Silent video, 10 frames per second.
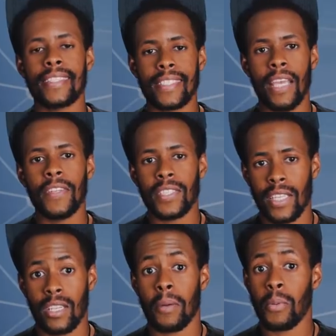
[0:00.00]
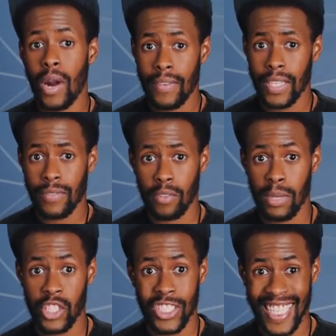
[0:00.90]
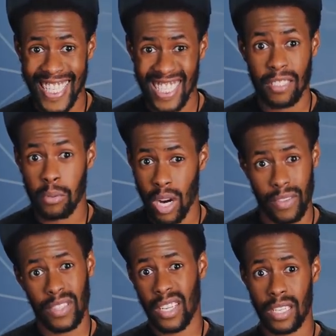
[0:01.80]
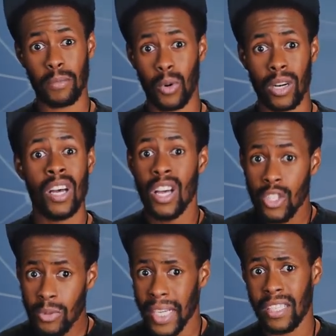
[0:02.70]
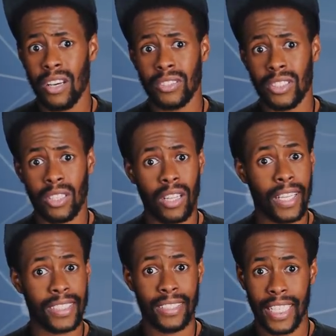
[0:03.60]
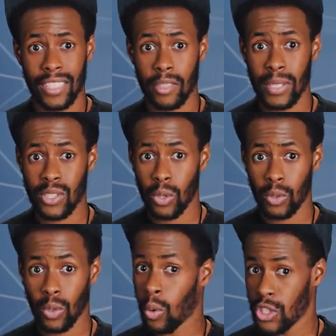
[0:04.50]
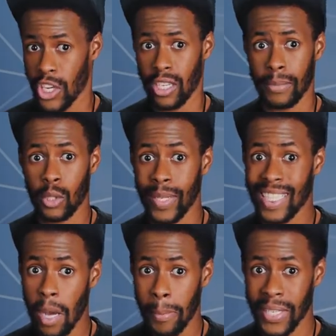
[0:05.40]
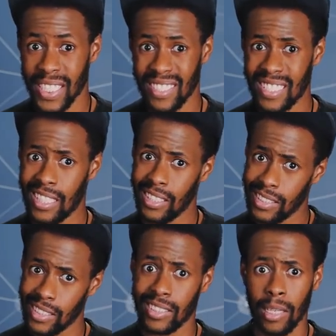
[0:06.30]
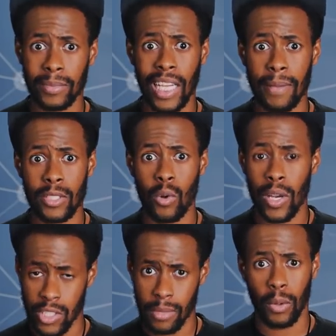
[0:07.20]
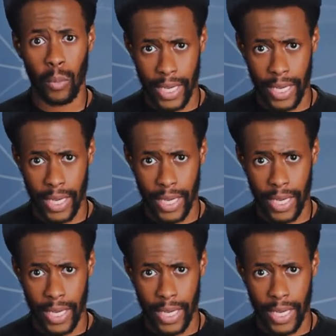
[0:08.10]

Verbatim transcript: It's safe to say that our private information isn't private anymore. New technologies are collecting data to be sold or shared between companies, in sometimes questionable